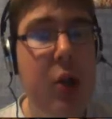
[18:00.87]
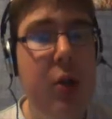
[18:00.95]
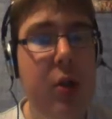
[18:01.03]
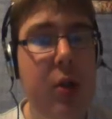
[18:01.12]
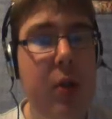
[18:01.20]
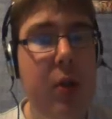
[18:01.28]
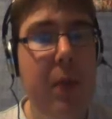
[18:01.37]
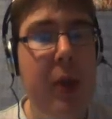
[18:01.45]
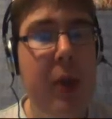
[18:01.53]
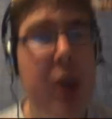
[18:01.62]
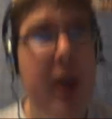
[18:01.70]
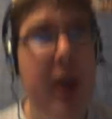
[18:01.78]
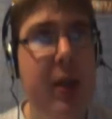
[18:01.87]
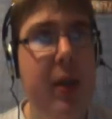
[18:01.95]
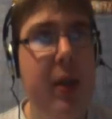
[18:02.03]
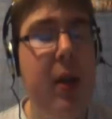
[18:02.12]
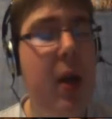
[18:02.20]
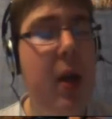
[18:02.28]
by
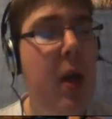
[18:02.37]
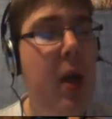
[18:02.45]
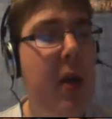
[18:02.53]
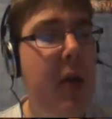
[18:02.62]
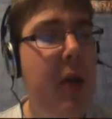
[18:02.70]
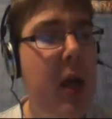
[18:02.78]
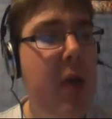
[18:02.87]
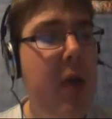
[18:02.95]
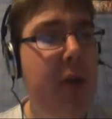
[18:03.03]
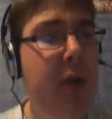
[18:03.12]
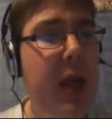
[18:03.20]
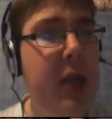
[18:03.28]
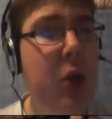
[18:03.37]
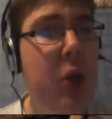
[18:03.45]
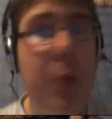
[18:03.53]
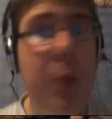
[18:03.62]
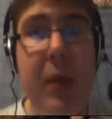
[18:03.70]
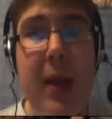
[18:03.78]
Jagex, I think, they
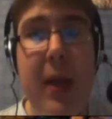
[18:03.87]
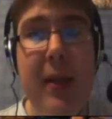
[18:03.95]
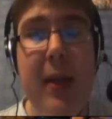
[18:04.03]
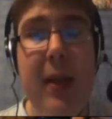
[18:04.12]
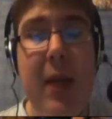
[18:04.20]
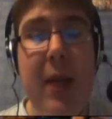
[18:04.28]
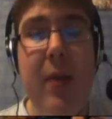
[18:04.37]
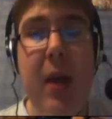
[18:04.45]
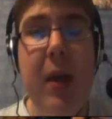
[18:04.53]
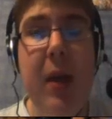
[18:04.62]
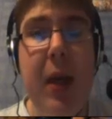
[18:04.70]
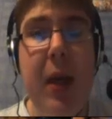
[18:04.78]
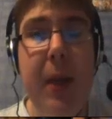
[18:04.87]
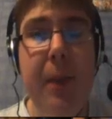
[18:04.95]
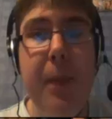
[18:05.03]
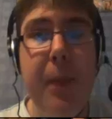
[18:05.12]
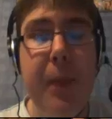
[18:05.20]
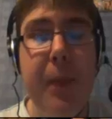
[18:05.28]
release updates in
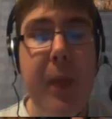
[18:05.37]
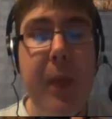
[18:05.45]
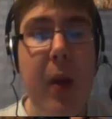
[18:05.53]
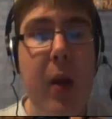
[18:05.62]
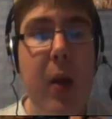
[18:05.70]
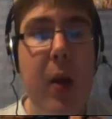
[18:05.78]
their game,